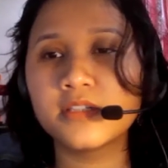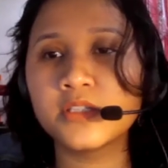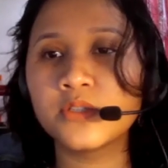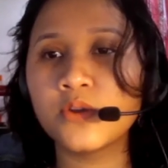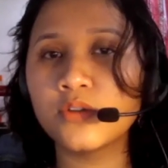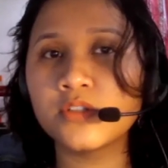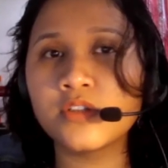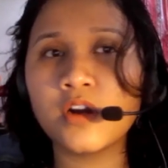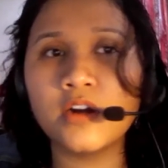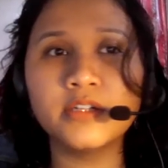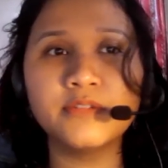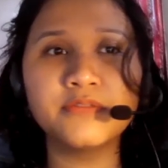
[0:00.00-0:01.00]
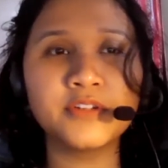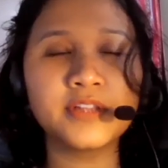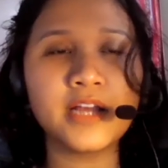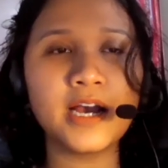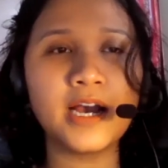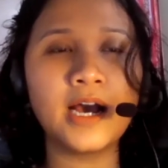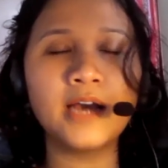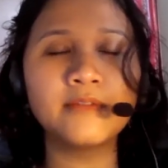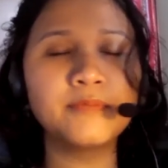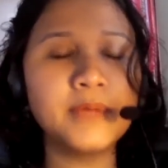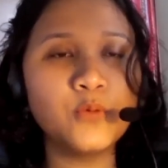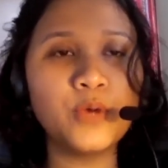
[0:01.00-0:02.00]
So sorry for that.
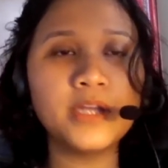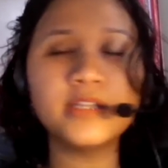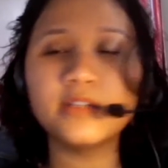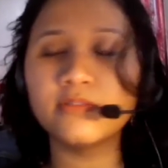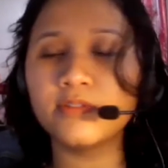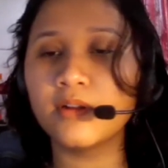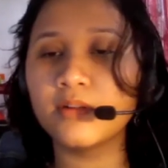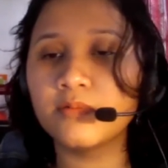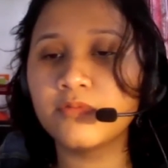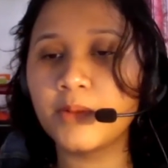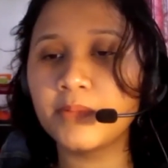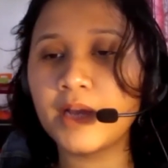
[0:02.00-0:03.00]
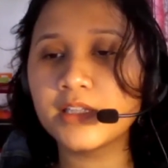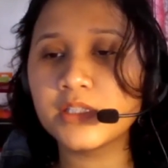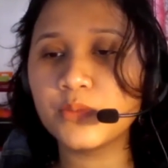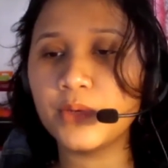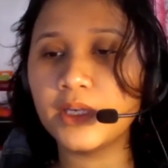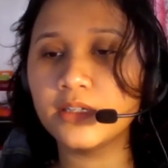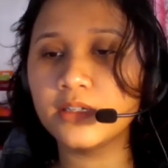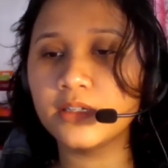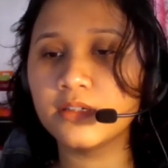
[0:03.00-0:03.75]
I've been waiting from from last week.